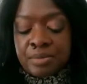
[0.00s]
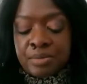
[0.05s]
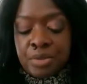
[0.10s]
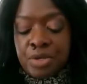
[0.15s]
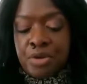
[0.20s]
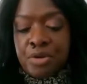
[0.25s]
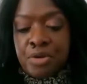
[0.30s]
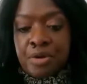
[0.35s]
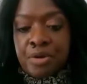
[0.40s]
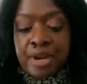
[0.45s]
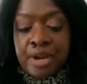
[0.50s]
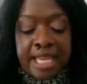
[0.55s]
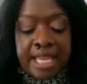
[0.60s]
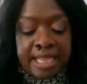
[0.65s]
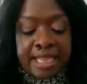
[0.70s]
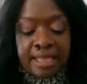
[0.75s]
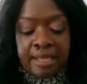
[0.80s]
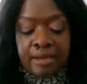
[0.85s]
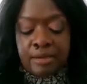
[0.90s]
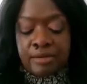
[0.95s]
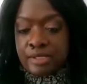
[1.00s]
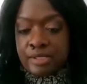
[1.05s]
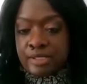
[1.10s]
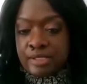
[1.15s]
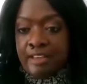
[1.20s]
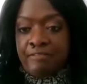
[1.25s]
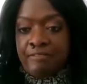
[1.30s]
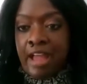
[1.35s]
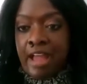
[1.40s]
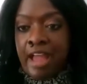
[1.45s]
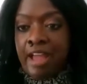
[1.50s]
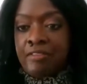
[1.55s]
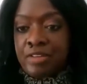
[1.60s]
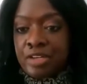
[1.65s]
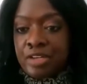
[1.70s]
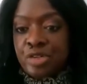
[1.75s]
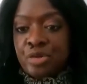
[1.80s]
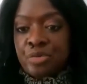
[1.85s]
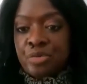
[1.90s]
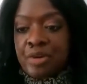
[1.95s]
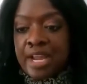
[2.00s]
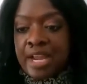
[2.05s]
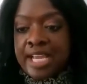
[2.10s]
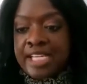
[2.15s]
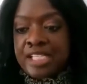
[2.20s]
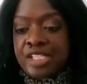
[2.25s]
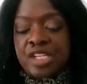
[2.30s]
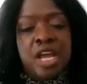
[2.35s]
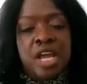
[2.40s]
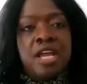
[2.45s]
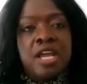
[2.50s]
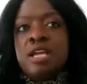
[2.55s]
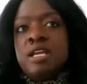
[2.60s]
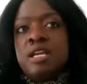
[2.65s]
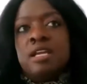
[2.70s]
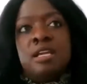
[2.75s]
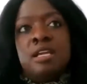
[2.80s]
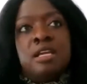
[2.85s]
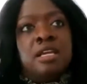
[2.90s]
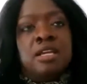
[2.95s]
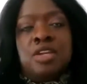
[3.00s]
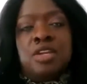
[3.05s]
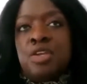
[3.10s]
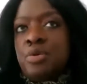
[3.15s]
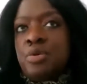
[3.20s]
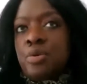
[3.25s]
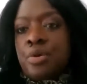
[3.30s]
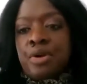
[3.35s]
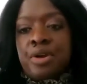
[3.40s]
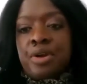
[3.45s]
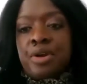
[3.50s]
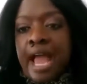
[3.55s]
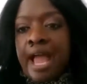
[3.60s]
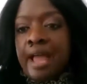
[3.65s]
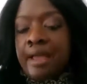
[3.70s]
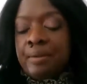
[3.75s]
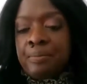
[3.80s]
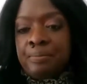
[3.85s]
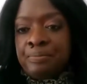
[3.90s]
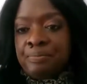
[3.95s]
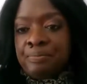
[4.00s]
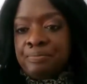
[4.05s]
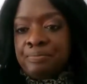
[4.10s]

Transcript: when you're in that 500 range, you are not,